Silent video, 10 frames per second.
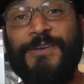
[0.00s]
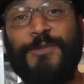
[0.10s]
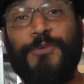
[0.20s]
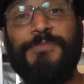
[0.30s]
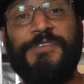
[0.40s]

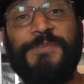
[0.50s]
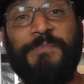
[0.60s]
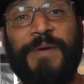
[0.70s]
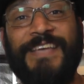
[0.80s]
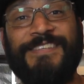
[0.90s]
glue them to
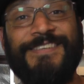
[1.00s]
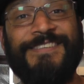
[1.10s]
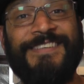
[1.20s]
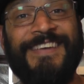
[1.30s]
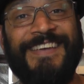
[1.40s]
some
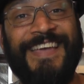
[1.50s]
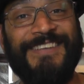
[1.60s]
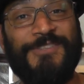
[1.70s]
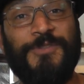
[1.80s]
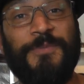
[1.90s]
bases
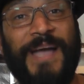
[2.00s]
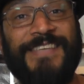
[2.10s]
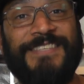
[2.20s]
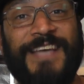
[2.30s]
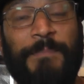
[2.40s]
and do the
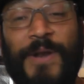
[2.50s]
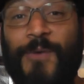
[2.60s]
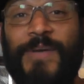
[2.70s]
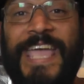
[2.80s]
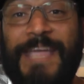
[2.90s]
bases up and
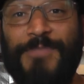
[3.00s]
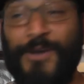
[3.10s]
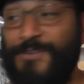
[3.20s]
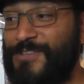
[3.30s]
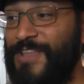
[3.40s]
I'll keep
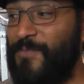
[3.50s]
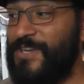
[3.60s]
those so that